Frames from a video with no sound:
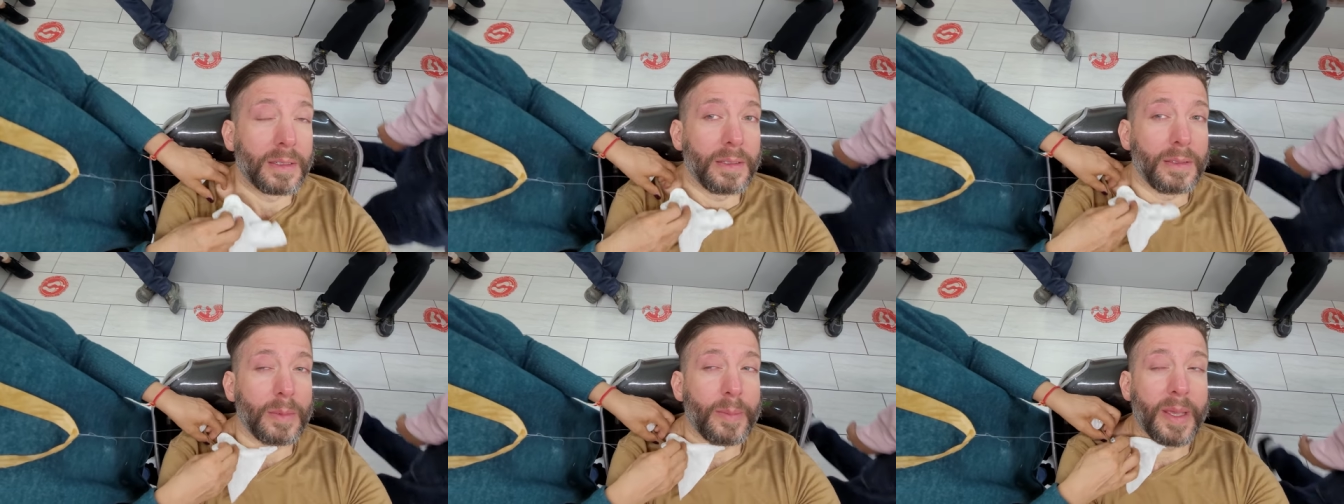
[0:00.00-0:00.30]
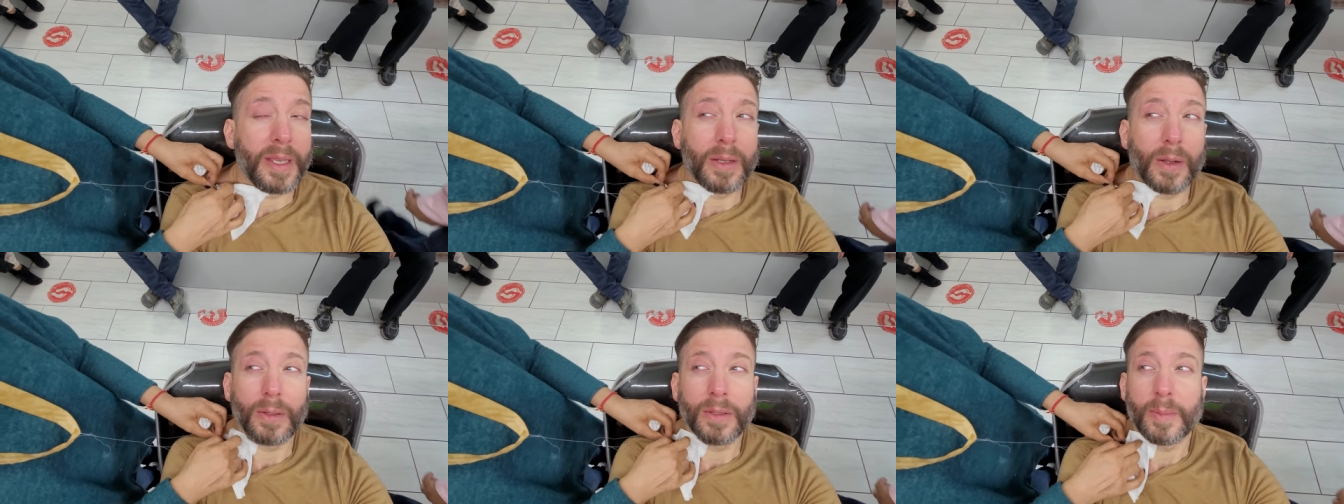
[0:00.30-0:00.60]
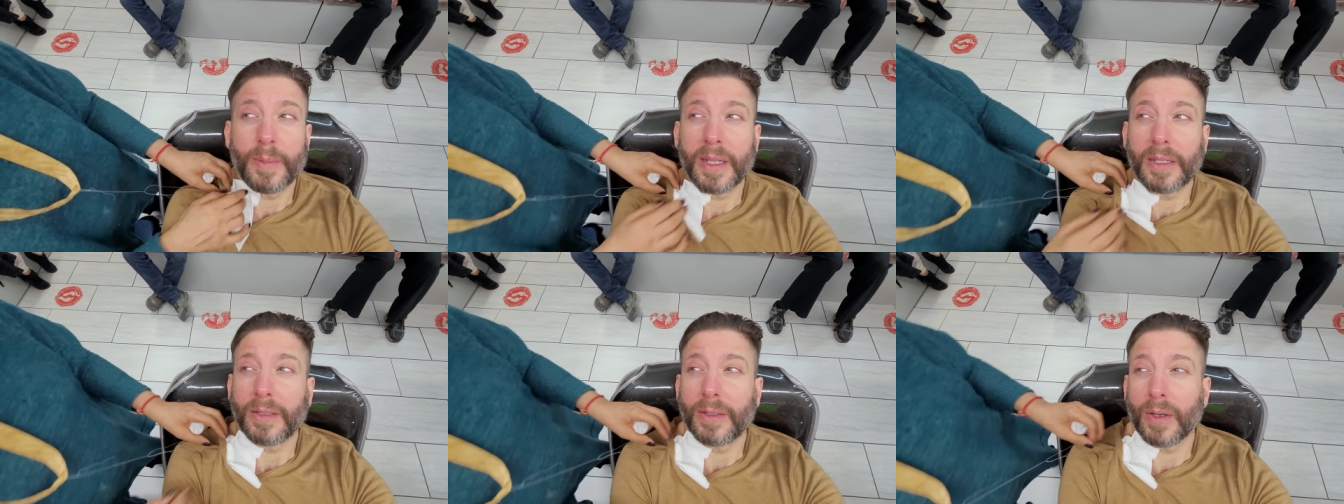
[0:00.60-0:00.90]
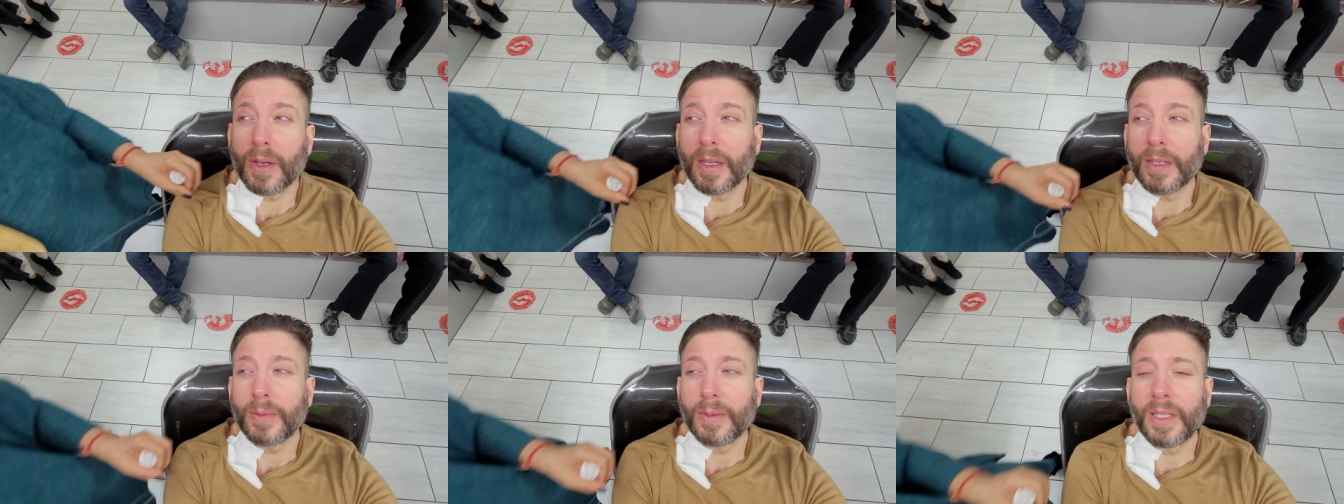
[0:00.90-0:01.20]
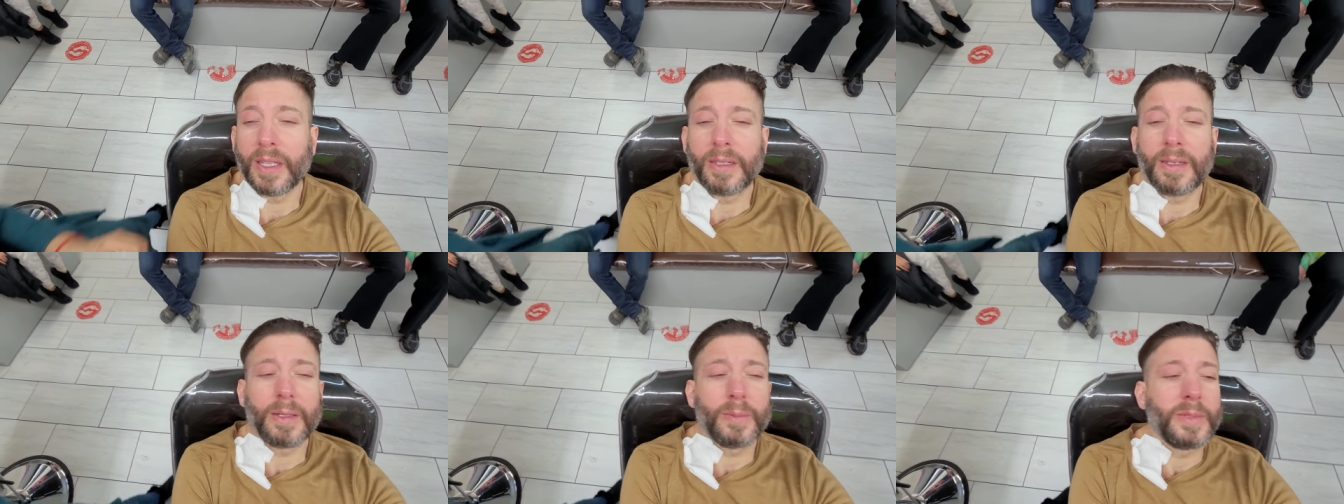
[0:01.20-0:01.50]
You make all the men cry
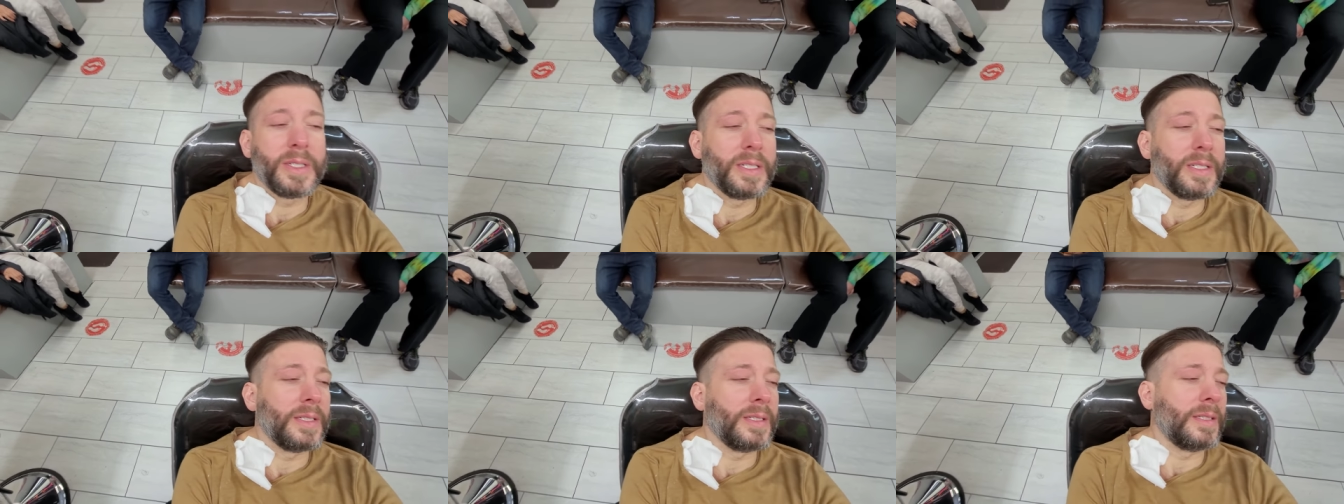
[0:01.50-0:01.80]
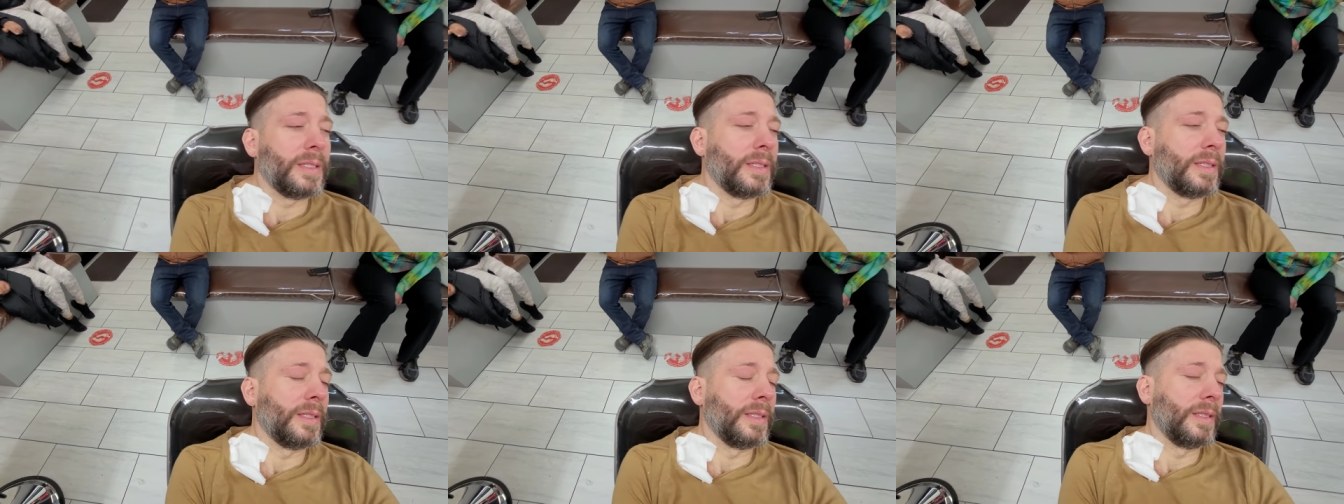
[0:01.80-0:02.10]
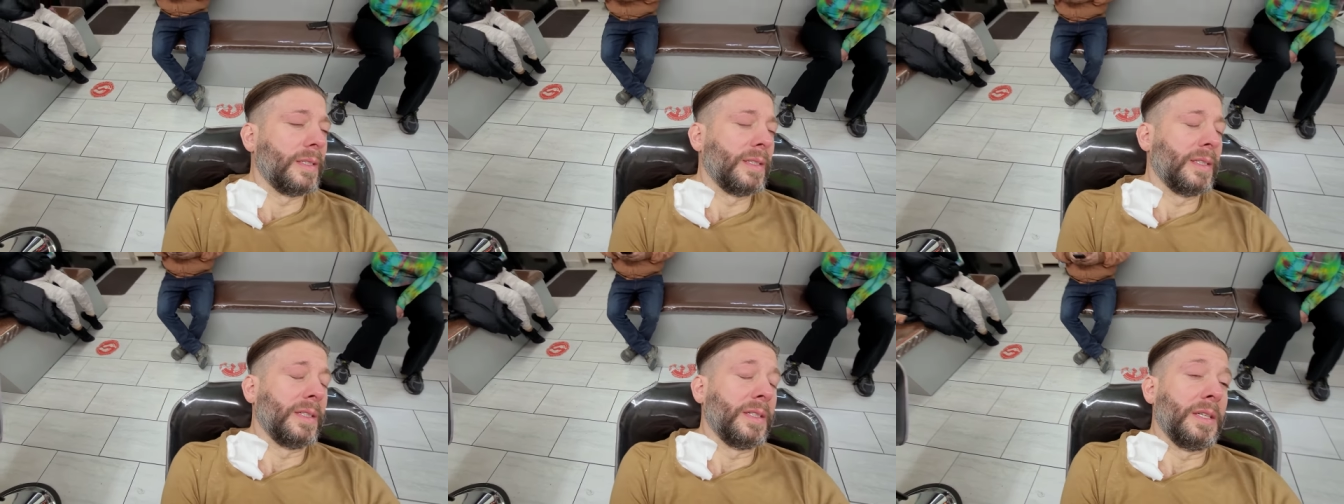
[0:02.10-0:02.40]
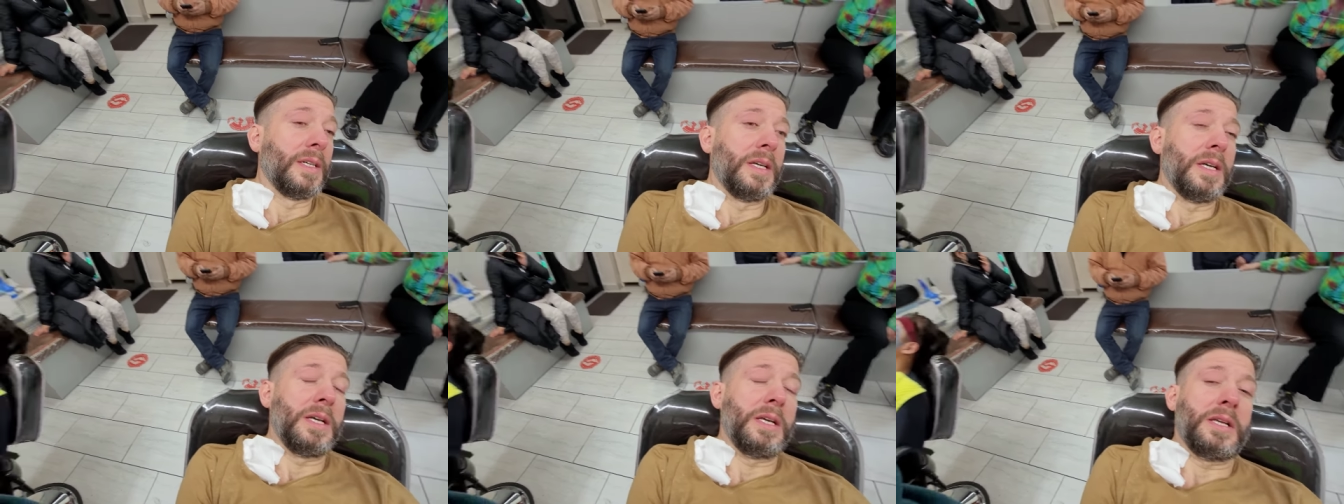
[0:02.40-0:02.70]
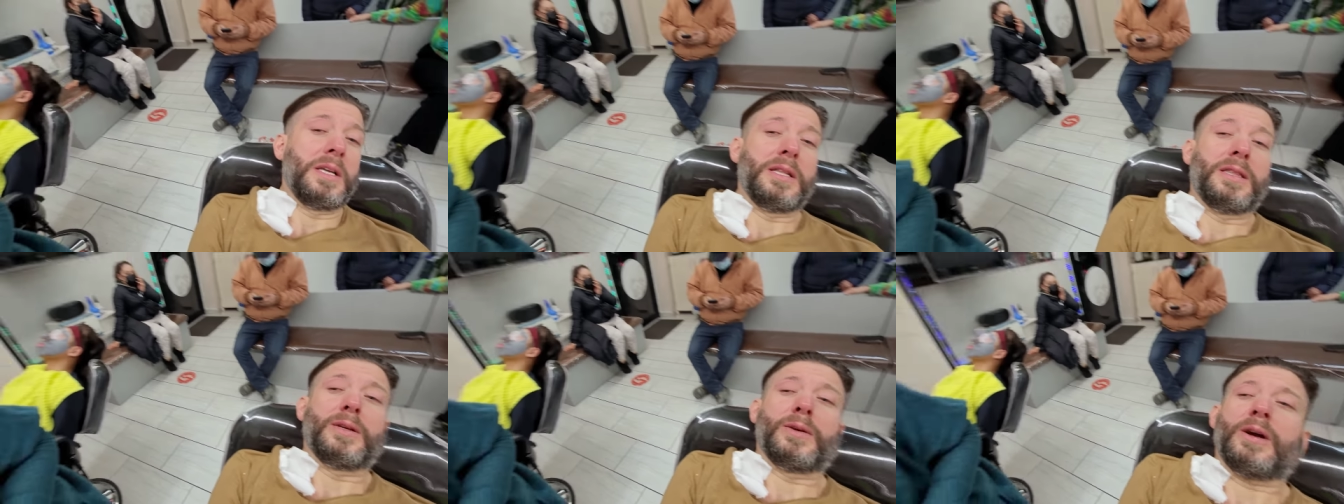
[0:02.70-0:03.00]
when they come in and yes, get